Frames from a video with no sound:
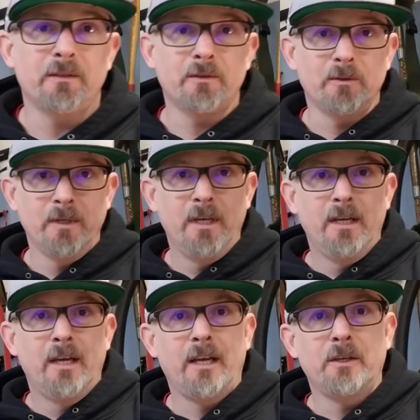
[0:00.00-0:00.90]
So
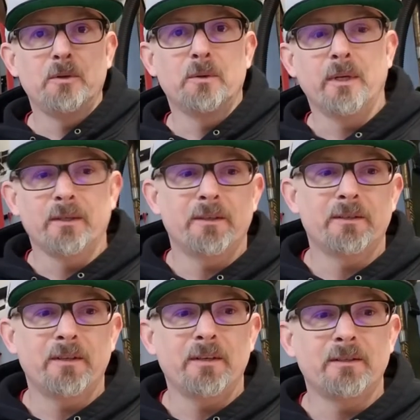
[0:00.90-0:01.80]
how you doing out there,
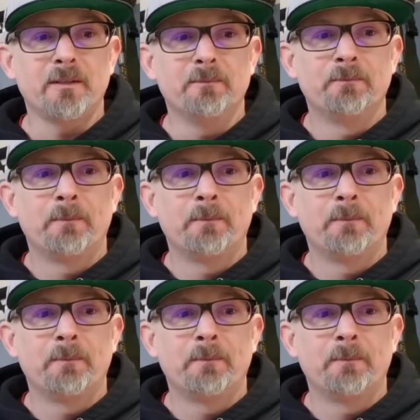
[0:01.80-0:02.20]
Stacy?